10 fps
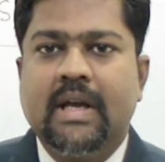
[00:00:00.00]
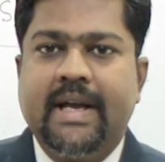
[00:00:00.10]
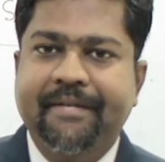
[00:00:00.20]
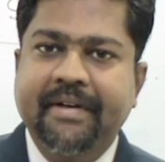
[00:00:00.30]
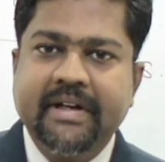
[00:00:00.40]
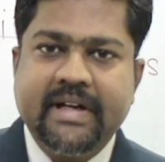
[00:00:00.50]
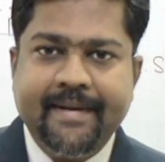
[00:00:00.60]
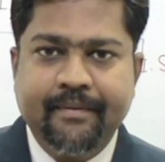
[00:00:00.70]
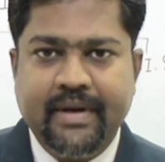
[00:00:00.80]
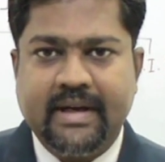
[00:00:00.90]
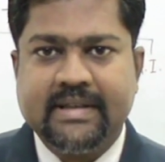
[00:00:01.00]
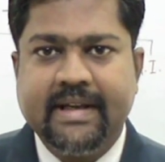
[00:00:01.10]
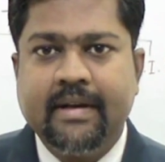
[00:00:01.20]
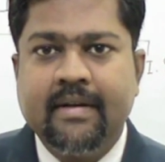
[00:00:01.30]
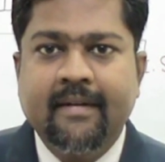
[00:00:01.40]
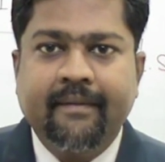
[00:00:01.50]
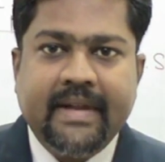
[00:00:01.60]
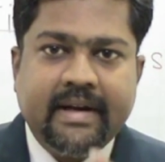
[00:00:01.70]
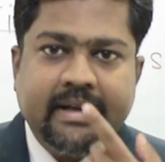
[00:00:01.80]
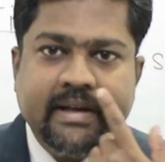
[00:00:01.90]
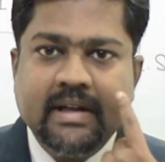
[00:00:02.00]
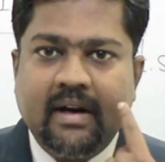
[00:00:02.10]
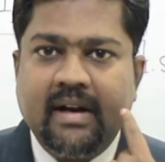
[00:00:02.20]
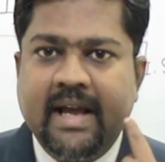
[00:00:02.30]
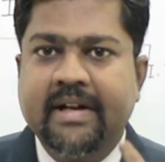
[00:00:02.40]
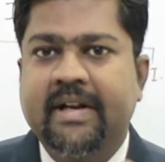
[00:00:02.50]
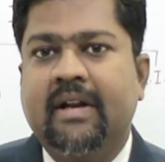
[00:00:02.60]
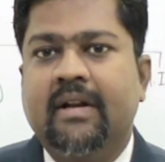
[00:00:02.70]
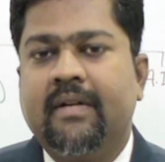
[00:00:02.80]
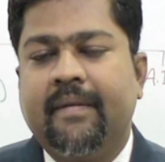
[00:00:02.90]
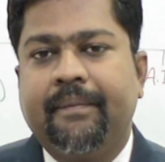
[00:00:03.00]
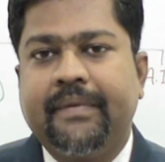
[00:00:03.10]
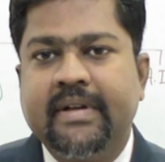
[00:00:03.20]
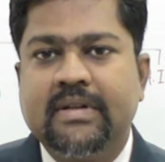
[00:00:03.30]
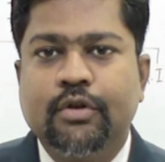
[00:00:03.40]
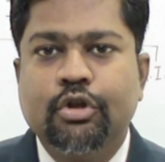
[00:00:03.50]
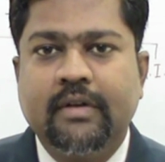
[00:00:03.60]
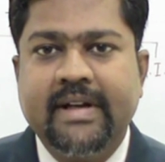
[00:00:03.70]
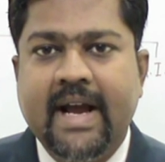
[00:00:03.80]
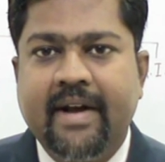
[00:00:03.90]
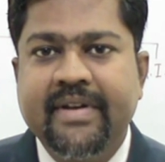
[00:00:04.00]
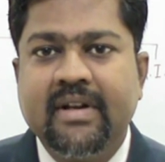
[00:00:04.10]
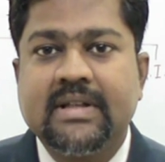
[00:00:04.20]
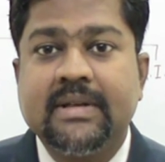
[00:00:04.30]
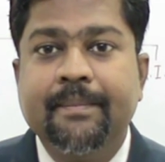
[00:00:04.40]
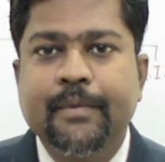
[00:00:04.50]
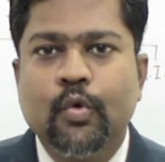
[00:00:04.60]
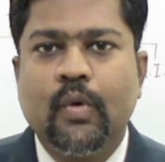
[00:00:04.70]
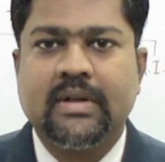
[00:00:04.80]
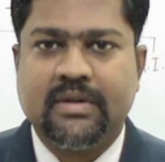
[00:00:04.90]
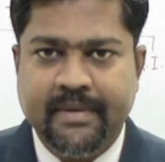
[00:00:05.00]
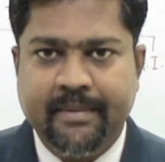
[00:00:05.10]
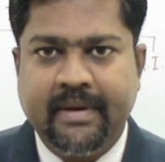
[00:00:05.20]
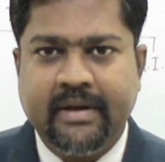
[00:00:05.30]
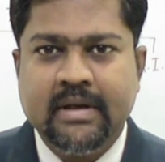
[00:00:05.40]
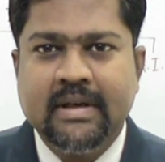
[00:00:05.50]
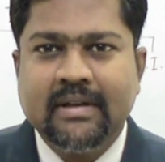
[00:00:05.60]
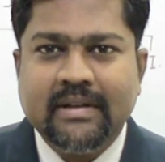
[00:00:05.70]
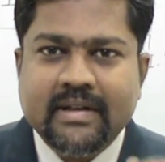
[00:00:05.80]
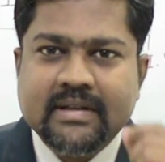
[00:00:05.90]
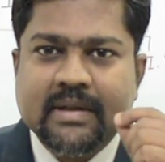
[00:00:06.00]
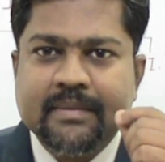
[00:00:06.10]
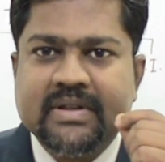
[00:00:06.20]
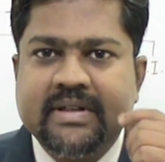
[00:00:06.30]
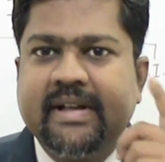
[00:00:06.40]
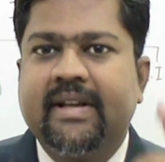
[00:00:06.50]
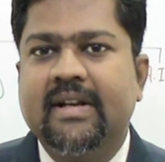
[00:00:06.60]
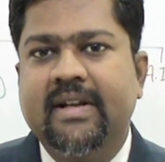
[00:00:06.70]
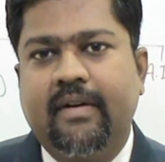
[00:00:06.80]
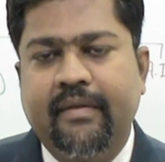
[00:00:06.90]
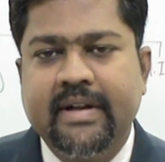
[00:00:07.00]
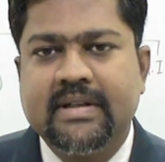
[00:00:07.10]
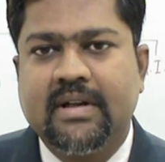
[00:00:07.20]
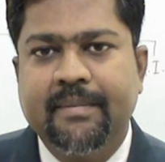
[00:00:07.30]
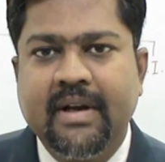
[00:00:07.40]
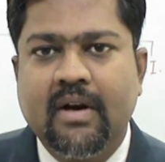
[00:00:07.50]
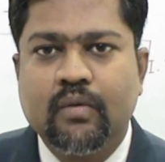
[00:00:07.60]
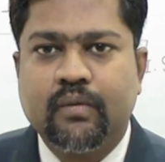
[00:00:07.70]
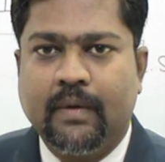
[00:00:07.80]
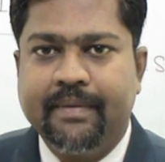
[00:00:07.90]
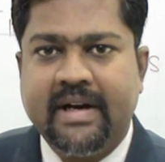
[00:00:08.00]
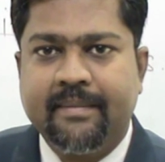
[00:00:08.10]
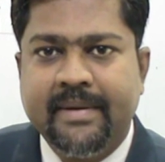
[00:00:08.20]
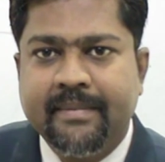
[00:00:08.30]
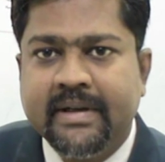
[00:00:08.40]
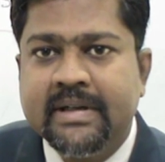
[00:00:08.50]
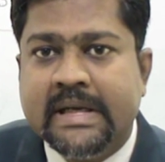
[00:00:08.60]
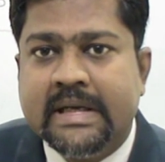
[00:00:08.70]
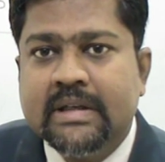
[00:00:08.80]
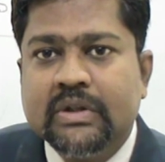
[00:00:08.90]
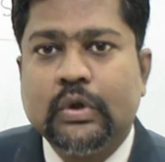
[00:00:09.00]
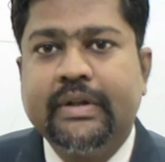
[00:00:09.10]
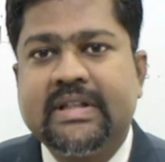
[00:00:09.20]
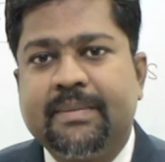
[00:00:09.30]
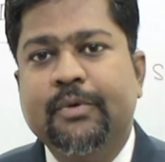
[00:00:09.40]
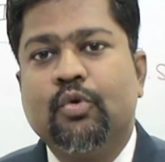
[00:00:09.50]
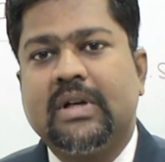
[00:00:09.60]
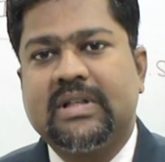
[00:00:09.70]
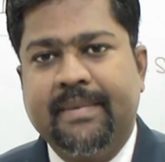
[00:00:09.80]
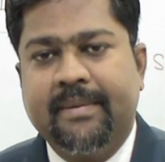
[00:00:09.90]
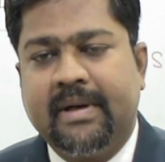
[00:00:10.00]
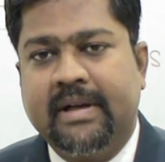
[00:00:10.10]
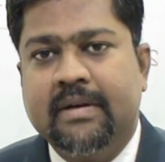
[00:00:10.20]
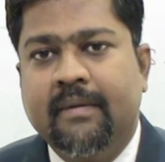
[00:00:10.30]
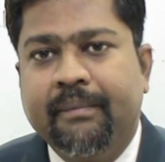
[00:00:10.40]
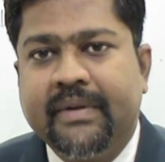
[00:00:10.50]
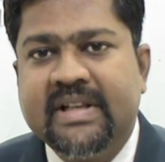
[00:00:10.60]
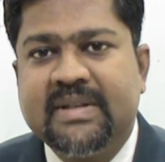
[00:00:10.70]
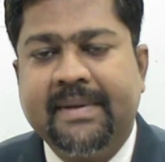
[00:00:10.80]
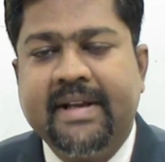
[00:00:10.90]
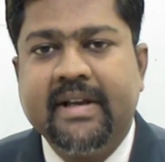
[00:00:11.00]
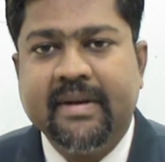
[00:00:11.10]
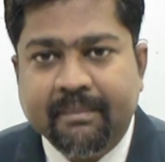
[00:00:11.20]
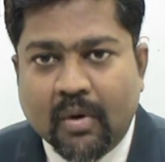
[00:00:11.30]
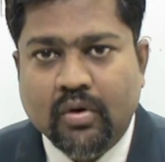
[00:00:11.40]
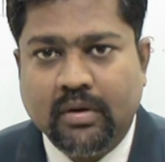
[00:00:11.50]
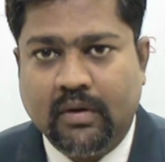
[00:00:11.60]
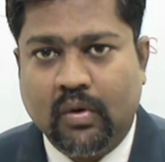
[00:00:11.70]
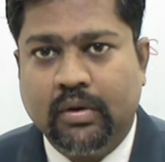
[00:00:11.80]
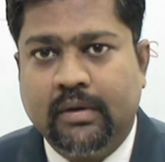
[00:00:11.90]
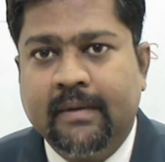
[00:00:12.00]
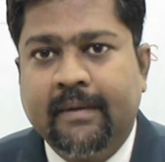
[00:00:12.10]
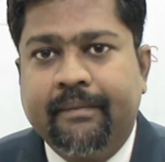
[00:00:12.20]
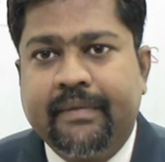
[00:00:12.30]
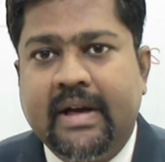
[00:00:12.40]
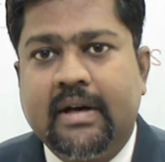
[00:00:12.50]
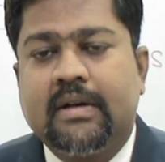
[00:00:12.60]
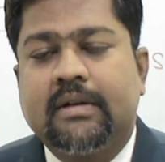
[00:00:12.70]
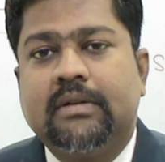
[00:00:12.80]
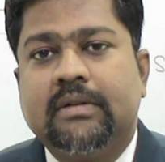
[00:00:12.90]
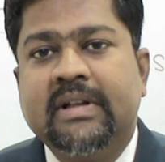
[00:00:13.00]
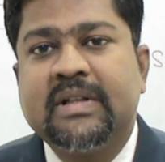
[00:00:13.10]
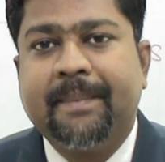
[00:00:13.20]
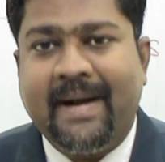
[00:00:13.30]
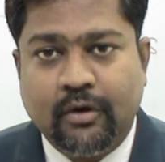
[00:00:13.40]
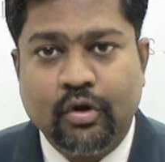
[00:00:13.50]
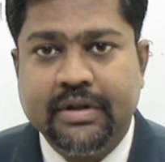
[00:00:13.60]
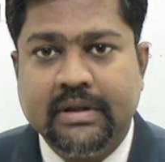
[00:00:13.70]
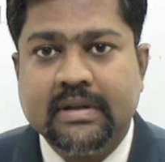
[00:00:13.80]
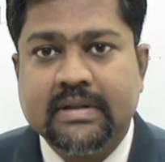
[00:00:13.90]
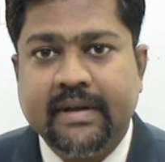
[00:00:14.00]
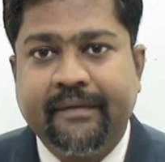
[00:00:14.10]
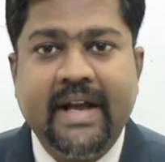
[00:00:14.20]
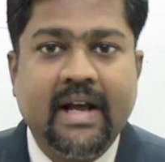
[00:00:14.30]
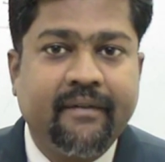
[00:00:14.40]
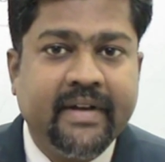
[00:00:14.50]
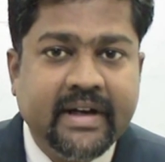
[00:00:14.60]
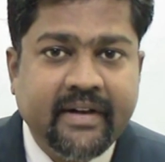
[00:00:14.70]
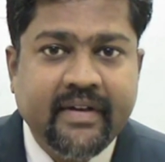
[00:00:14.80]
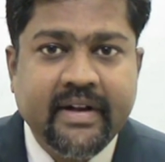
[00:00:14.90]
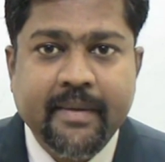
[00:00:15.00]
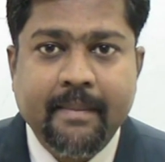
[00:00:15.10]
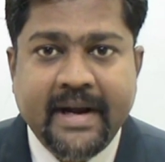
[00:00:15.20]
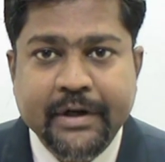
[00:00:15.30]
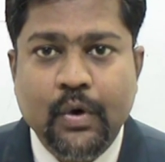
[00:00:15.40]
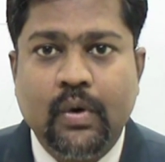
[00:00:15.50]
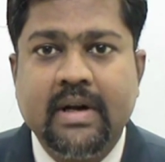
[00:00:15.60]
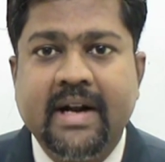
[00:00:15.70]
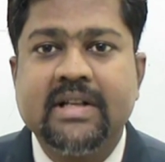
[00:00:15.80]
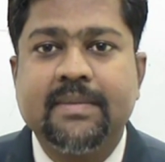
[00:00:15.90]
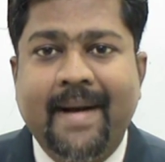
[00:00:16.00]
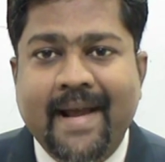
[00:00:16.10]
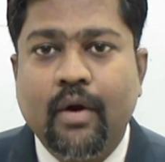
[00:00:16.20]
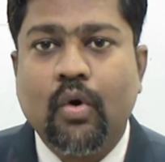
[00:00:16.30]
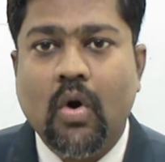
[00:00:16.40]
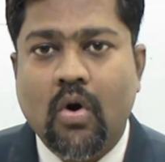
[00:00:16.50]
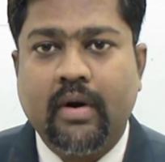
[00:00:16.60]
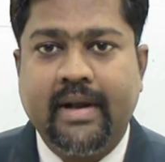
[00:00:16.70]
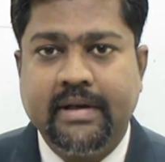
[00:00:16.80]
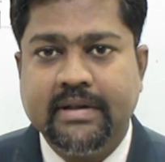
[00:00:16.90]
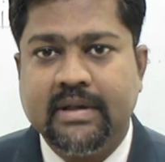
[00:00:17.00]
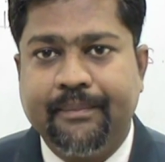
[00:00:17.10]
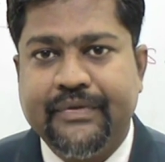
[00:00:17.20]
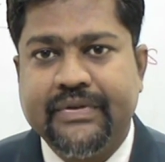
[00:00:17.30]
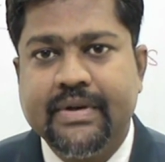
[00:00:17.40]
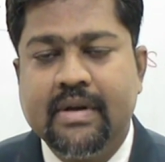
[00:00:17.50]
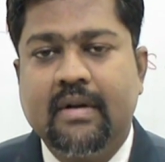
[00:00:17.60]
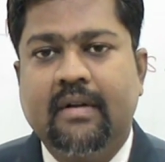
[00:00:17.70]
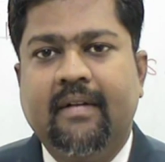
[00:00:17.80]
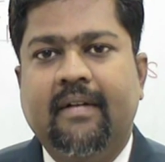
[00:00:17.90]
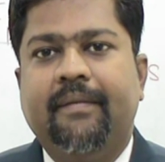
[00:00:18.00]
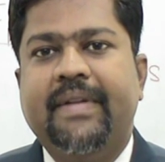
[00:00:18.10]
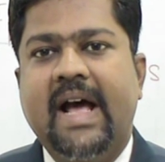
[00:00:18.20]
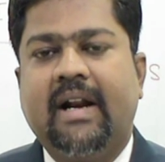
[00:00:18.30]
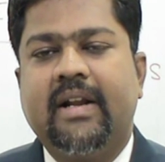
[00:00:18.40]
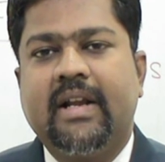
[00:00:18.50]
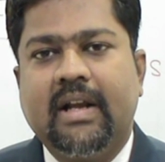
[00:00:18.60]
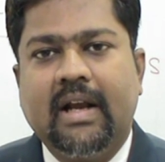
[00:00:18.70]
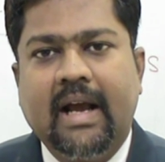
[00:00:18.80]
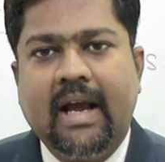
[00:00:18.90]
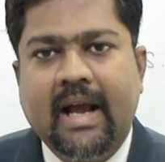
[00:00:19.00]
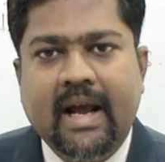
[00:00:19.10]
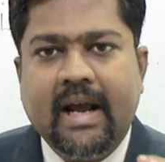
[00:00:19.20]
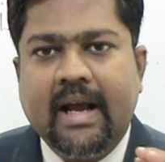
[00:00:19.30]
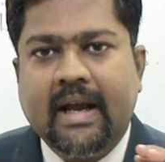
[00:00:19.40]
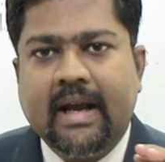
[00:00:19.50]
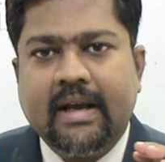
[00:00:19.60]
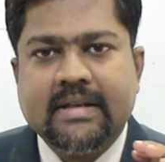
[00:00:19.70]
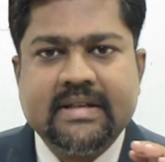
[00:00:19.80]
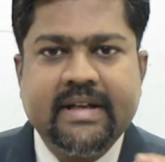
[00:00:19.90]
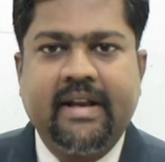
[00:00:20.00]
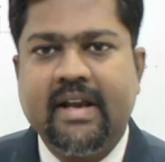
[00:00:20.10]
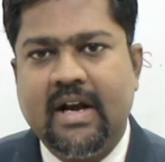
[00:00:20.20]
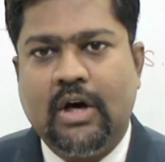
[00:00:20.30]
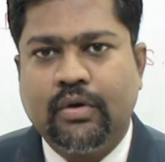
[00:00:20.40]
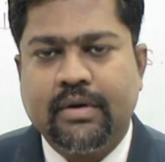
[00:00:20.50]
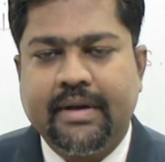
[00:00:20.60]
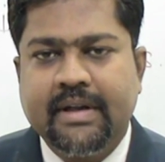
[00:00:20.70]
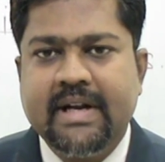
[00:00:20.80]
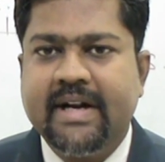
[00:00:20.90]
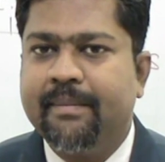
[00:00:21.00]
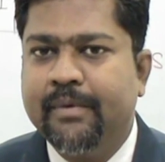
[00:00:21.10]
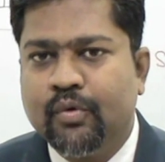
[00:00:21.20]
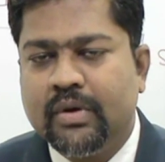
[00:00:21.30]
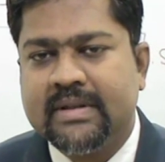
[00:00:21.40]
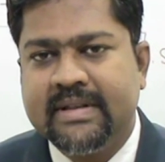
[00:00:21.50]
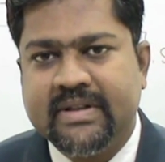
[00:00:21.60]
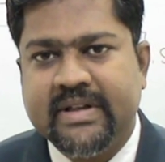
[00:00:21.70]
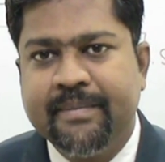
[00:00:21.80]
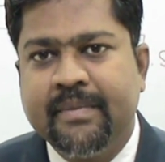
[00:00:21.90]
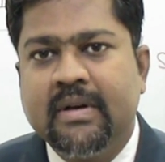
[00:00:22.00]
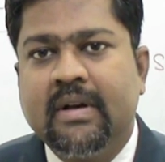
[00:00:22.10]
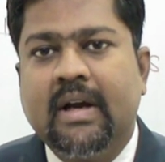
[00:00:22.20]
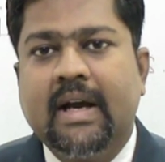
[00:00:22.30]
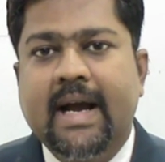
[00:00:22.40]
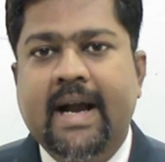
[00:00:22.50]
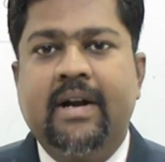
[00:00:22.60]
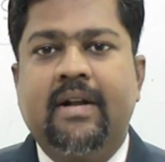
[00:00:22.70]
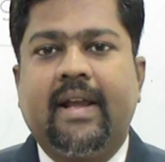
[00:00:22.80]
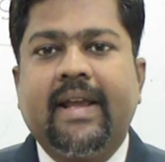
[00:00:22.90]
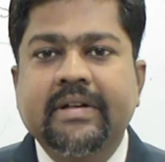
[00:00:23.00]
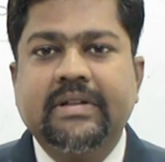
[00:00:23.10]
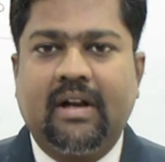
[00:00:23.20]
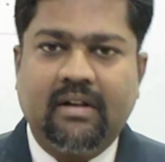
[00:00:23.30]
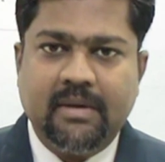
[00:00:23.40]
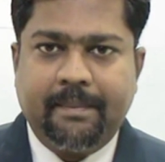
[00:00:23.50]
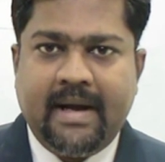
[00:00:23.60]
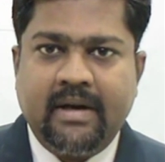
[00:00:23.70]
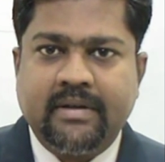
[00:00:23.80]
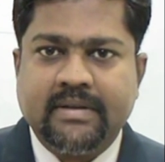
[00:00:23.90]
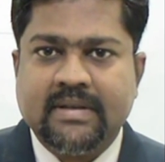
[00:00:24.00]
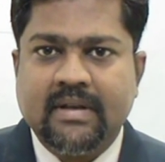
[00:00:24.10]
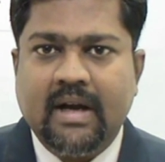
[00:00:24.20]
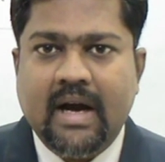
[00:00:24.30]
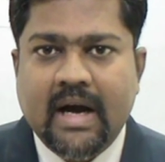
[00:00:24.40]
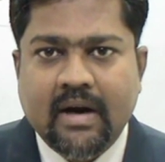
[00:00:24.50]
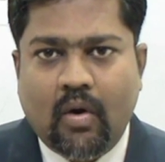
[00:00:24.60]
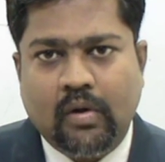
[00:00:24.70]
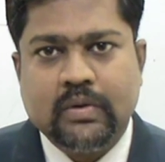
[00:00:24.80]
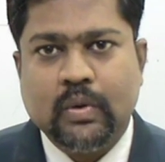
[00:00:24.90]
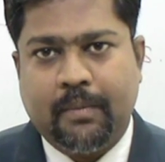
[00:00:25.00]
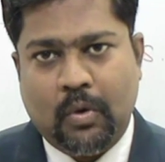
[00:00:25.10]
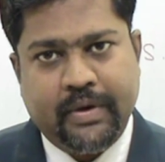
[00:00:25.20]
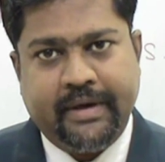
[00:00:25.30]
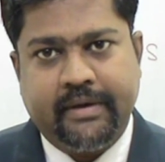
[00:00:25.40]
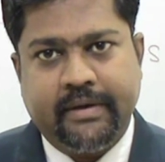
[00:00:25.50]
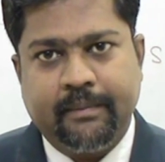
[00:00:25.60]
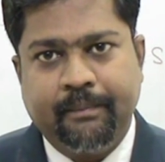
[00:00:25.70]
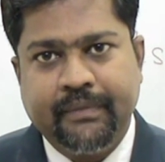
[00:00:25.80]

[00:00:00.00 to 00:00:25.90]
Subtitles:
Every time we are saying that inner lining is usually having some mucous membrane. That is, some sticky liquid is coming out from that membrane. So this mucous membrane is playing important role, that these pathogens, if they are very minute, that is microorganisms, they are sticking out in that mucous system, and internal parts are also protected.